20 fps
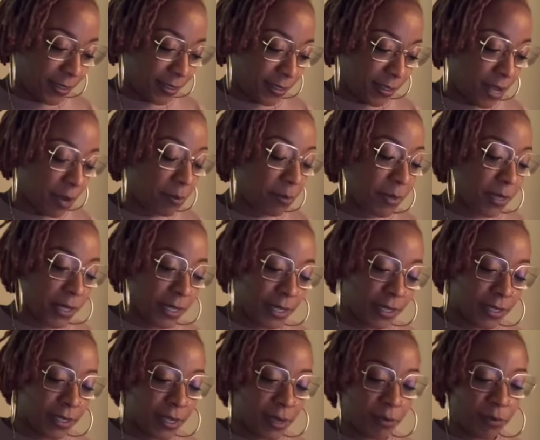I'm
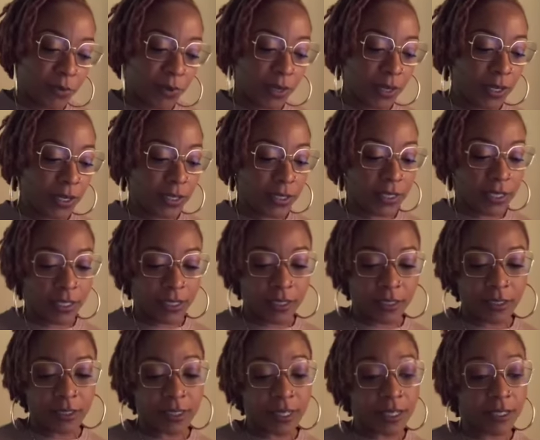done. I'm ready to take.
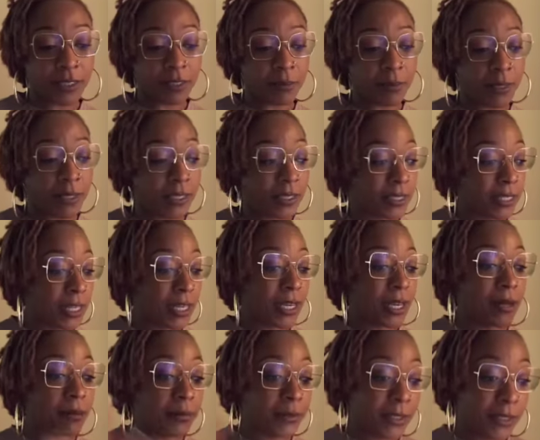It's like somebody's like,
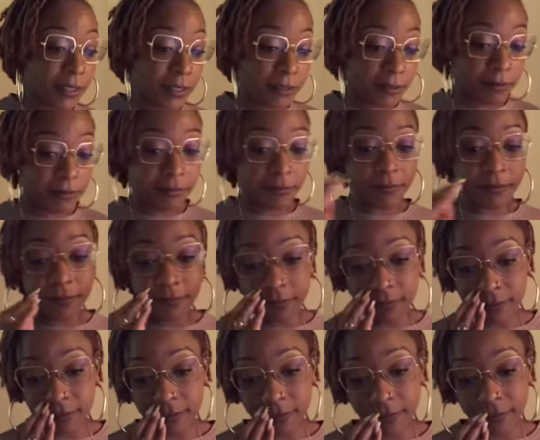I'm done.
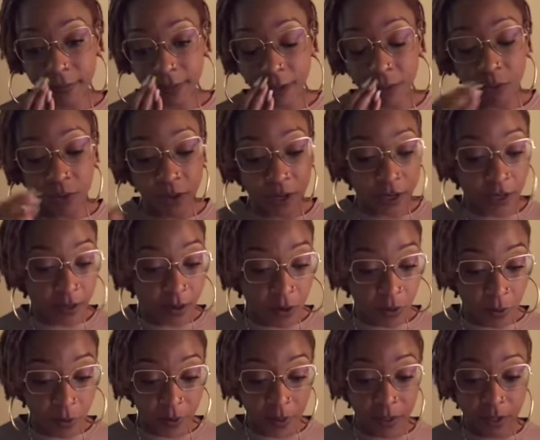I'm ready to
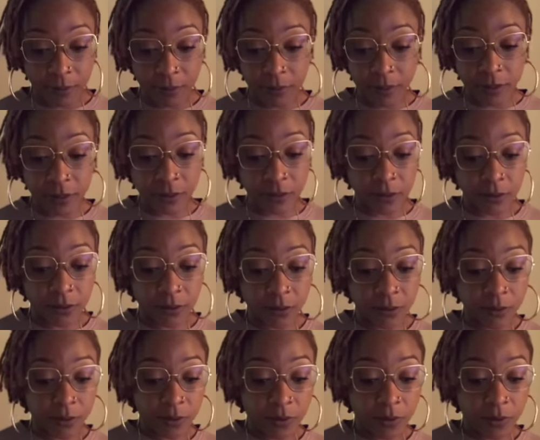open up to you.